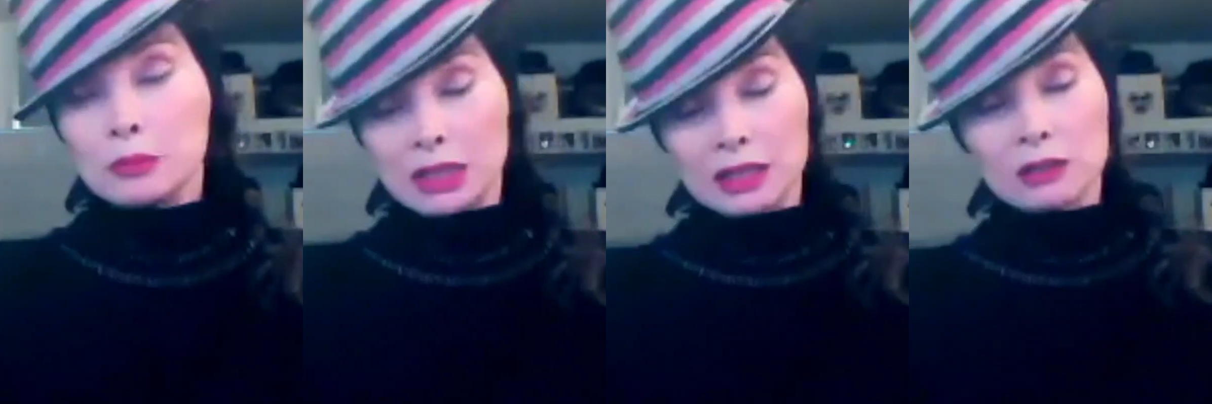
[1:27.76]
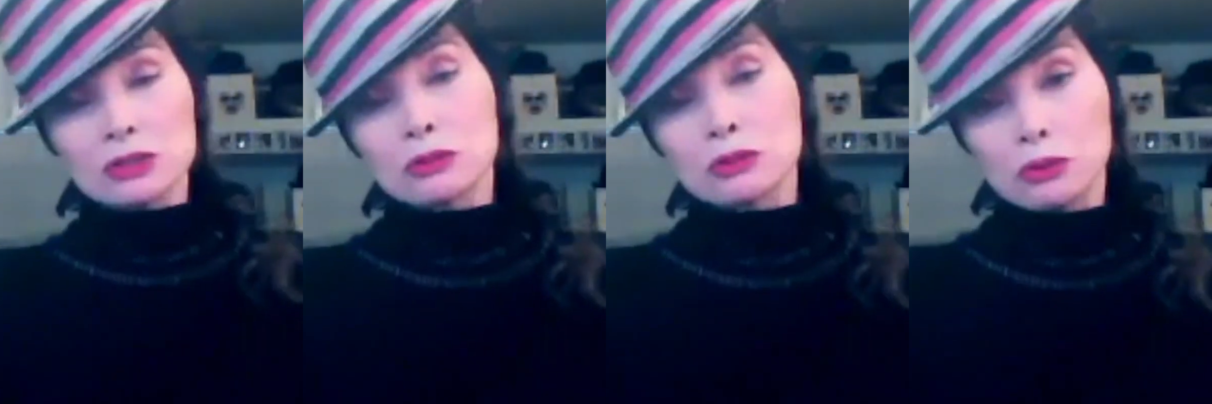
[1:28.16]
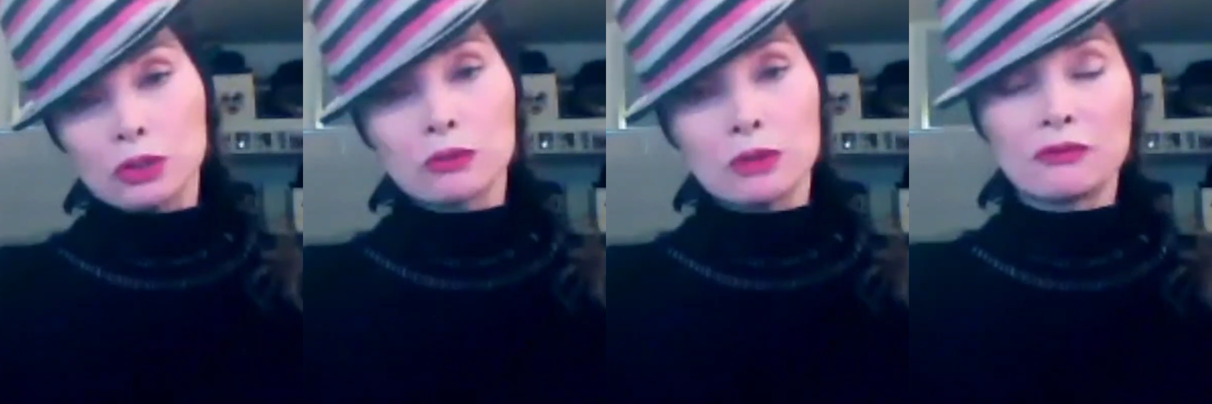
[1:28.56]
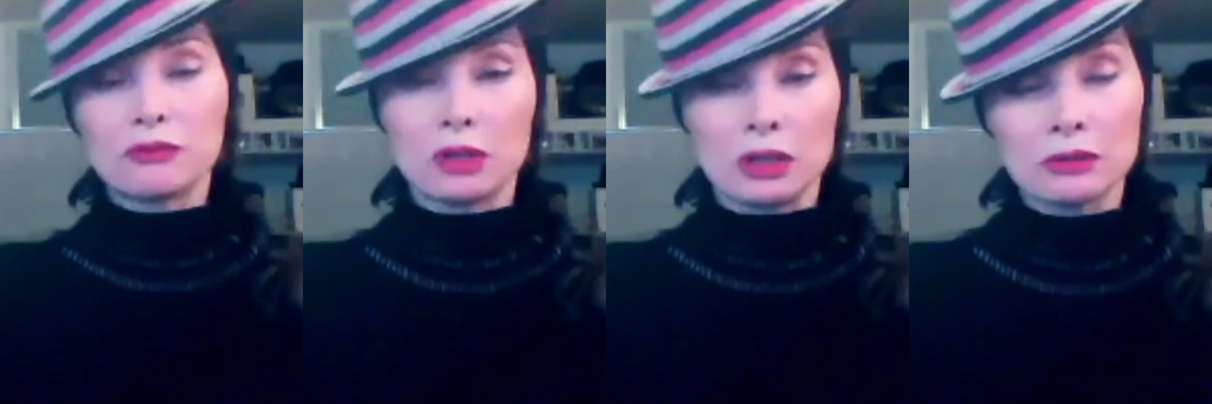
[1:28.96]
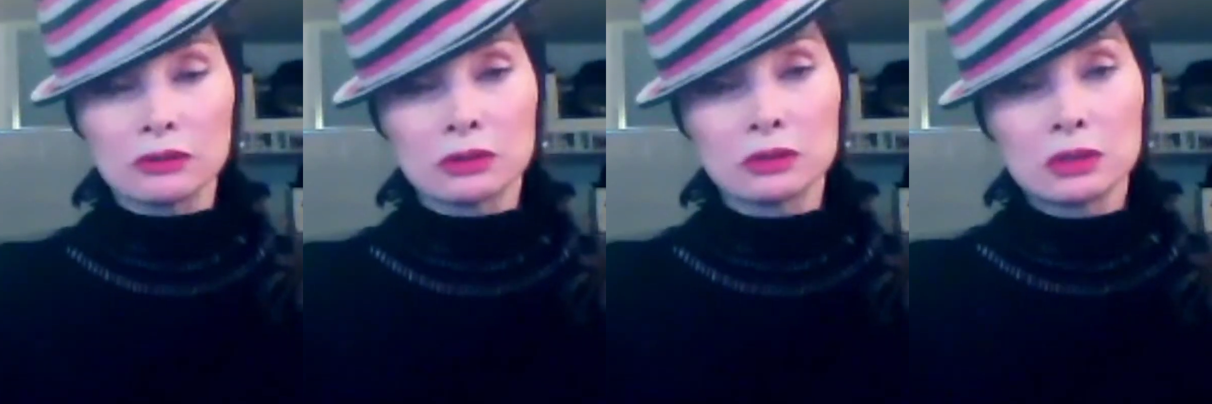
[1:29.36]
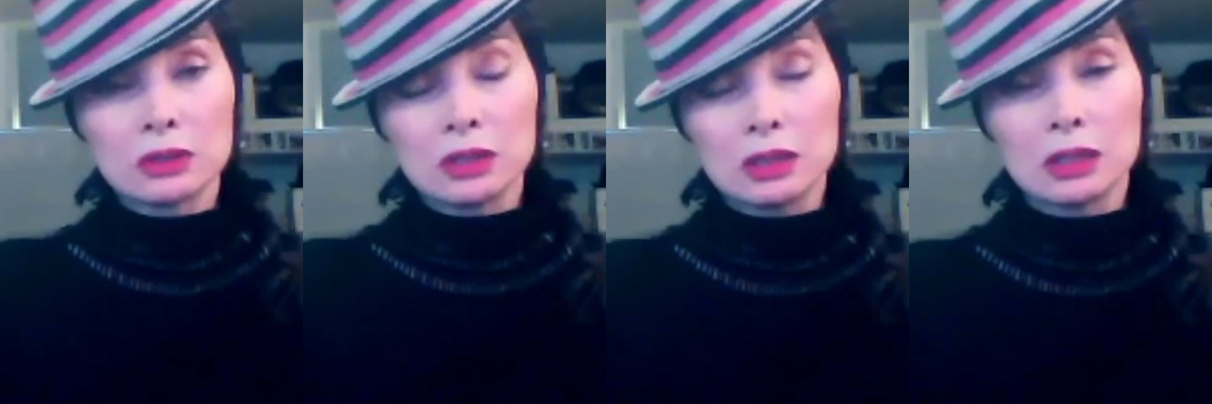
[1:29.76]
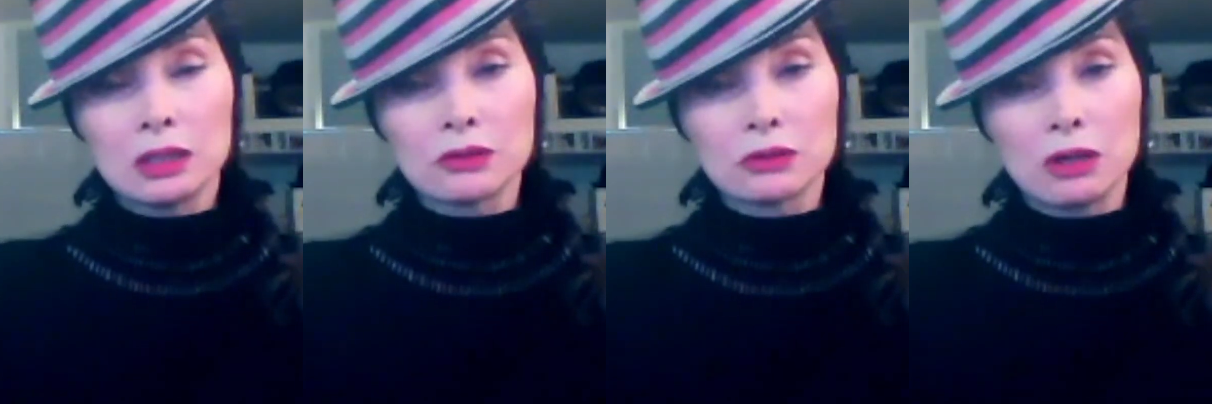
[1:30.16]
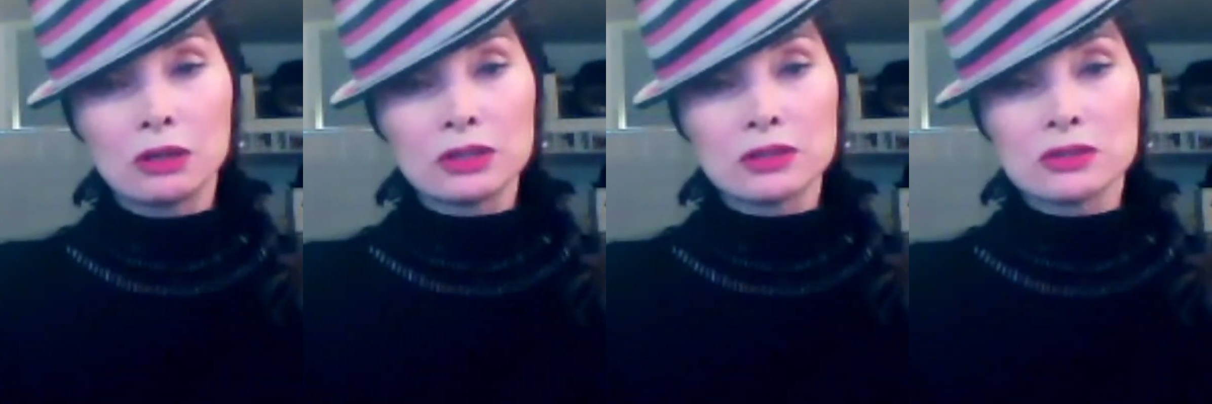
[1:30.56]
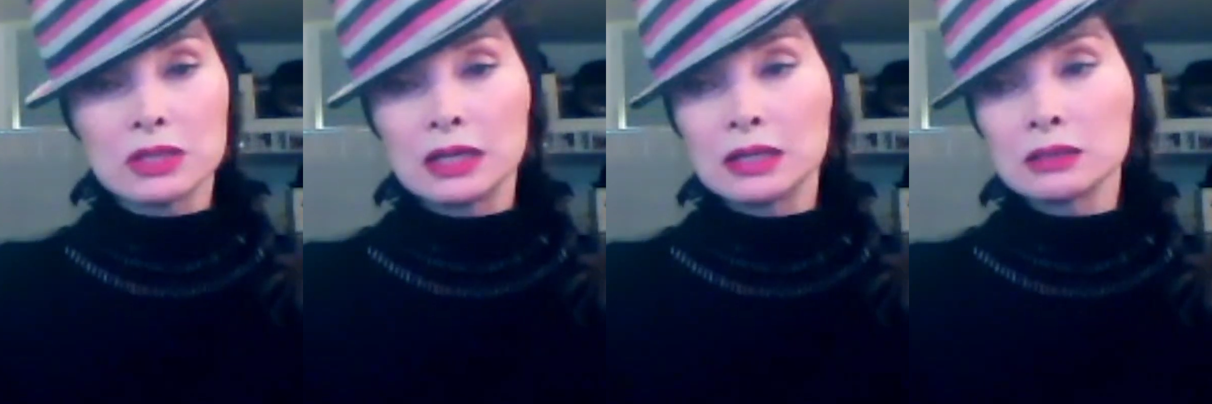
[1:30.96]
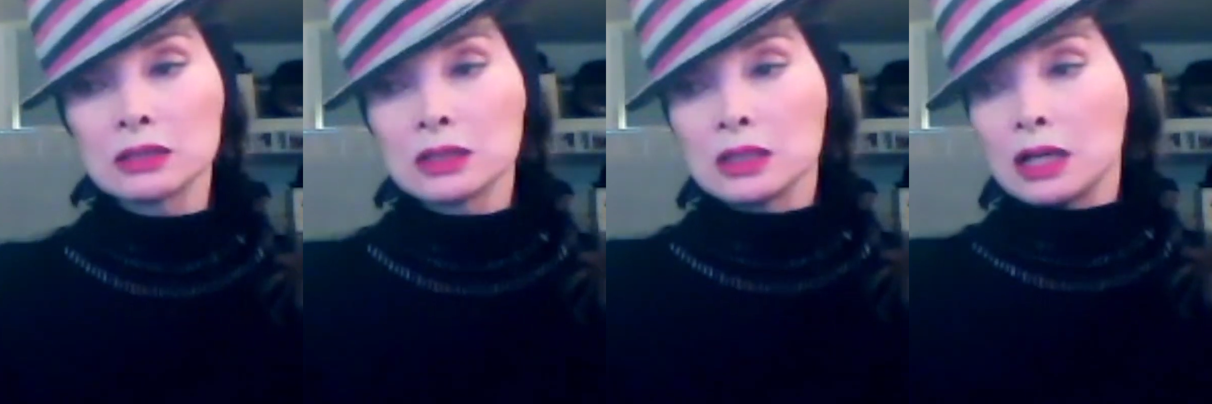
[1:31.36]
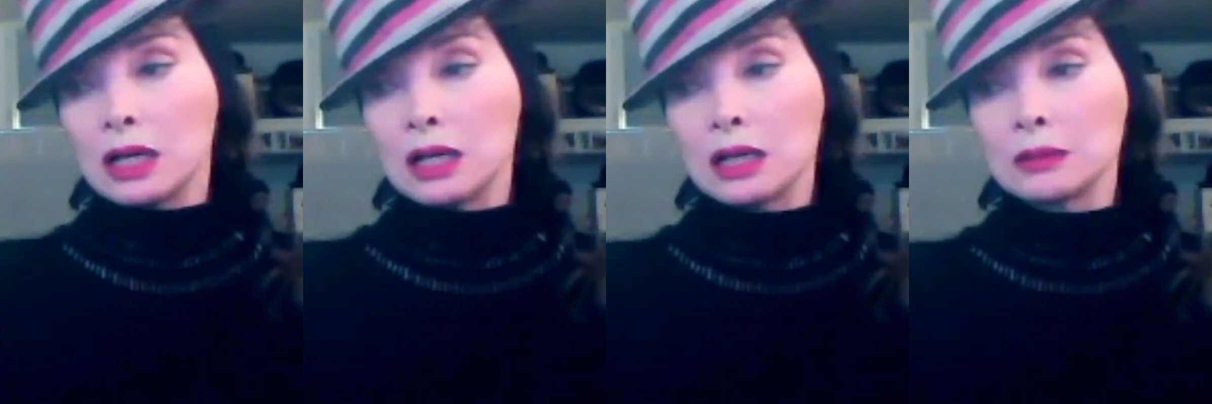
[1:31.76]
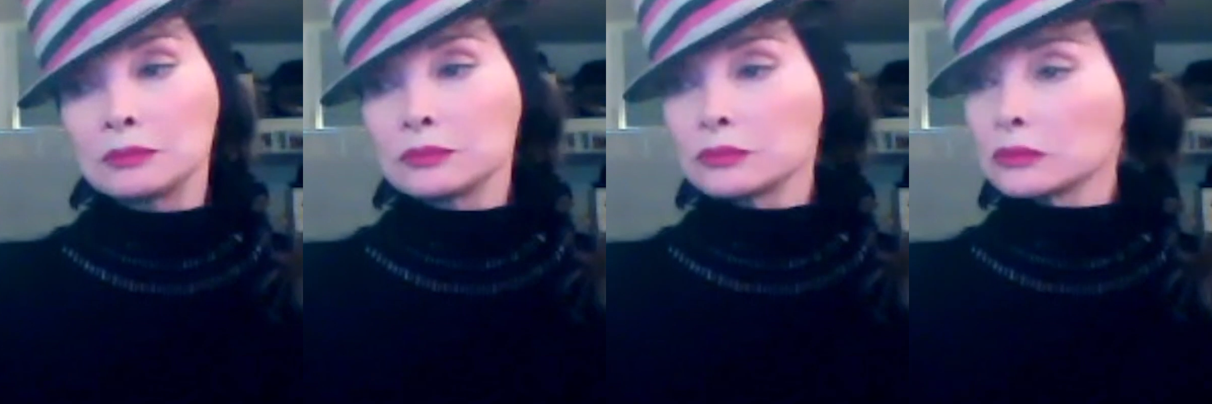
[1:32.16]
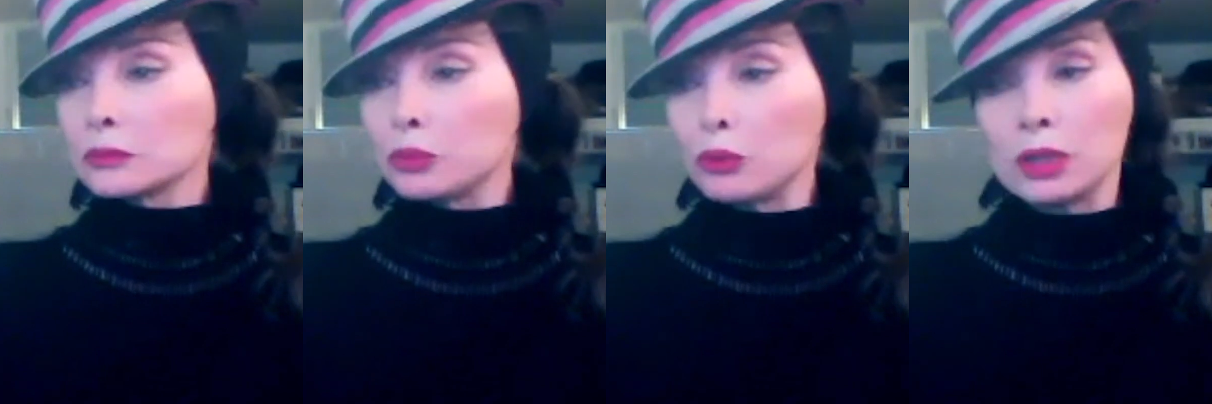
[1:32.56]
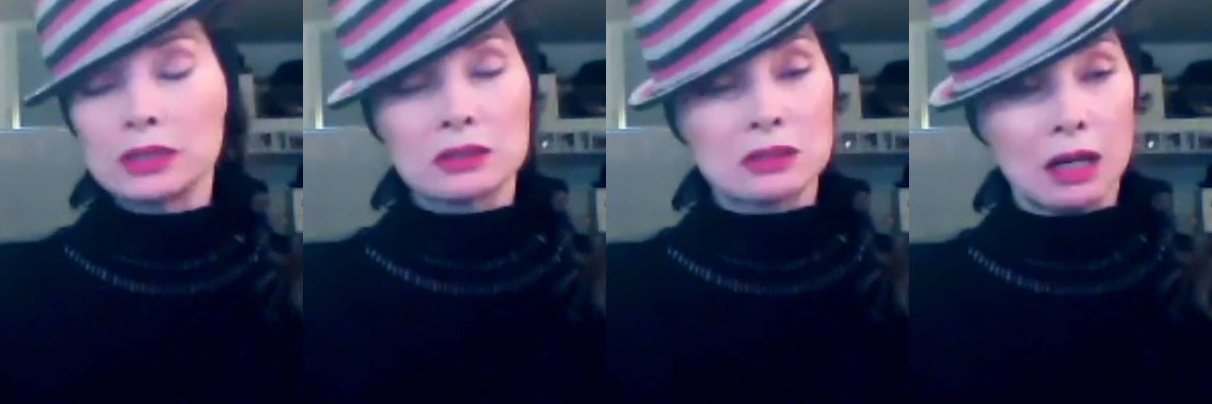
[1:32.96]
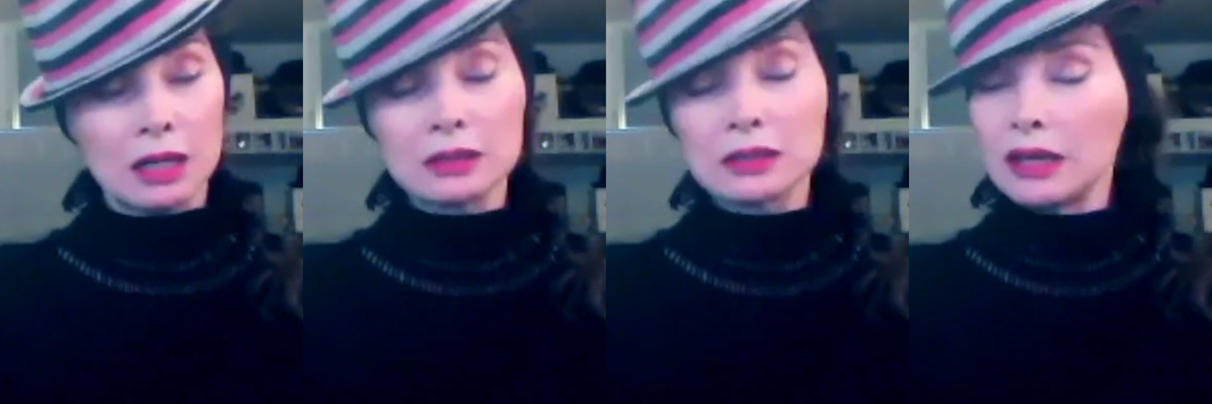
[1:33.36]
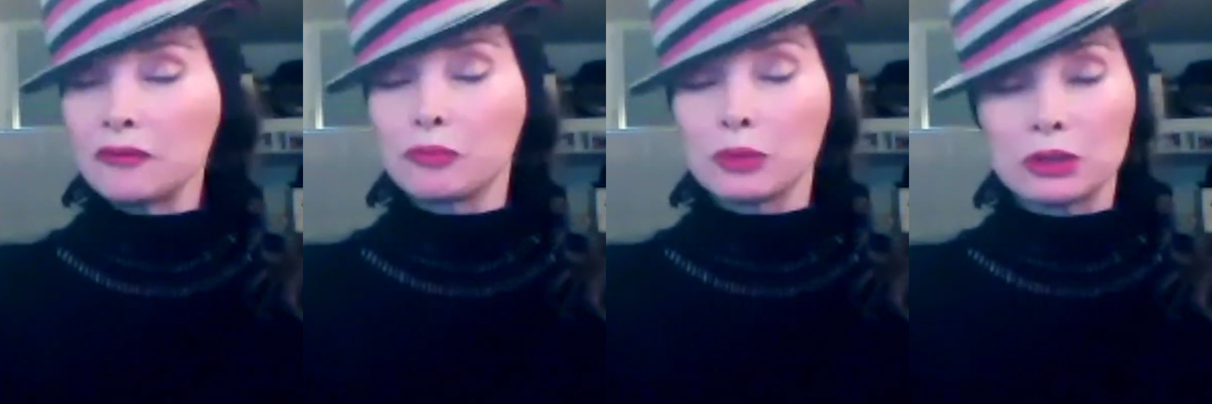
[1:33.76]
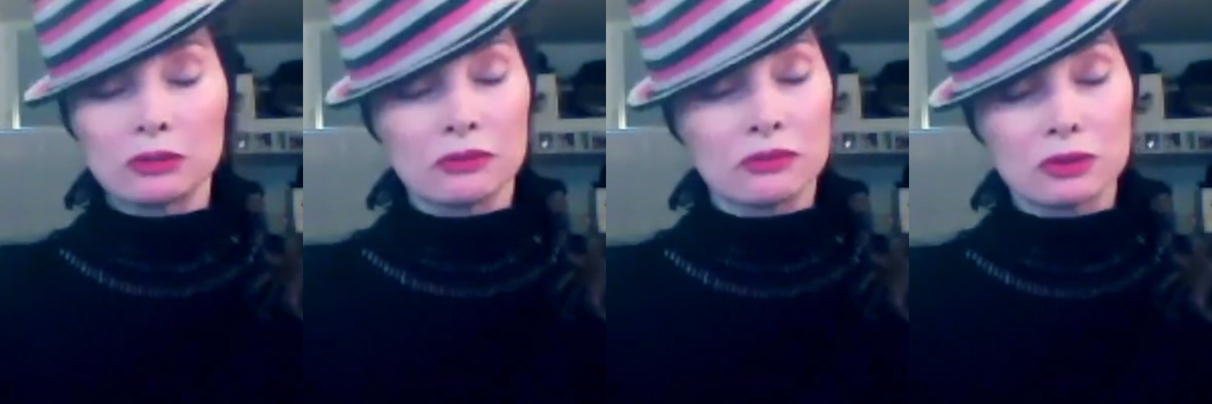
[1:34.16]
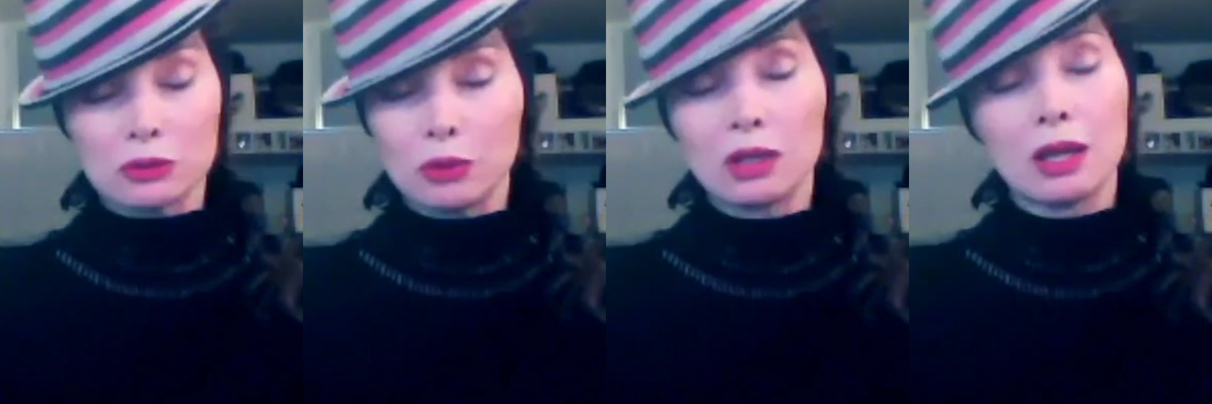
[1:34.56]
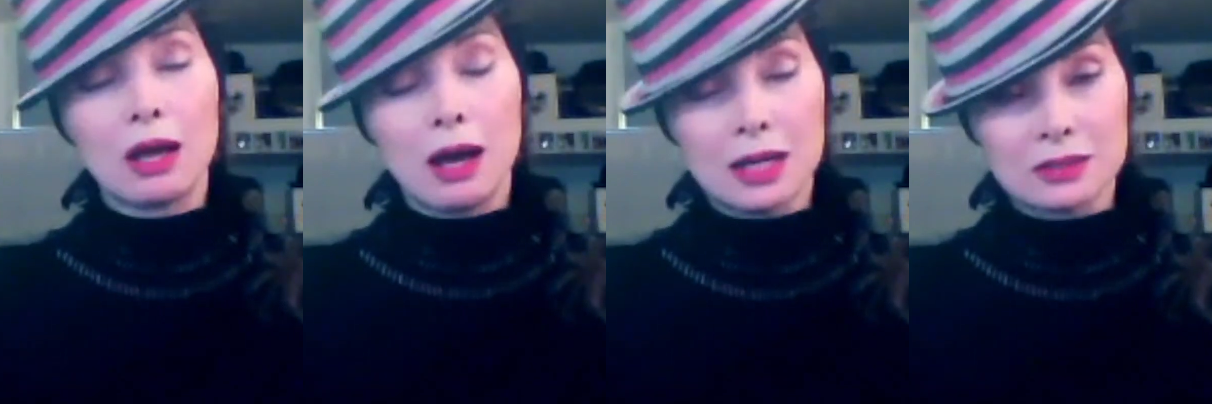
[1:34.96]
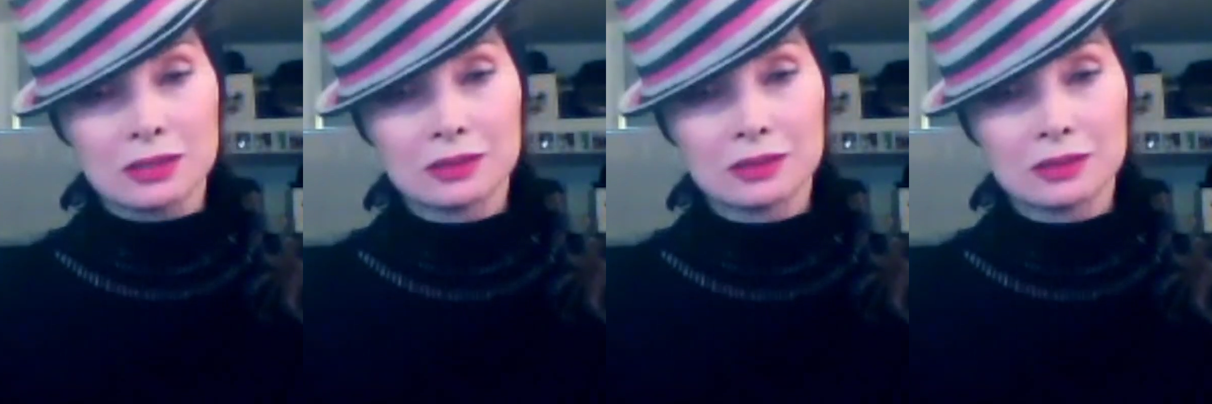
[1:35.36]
but I also choreographed for other uh, other artists. And um, boy, Don gave birth to a lot.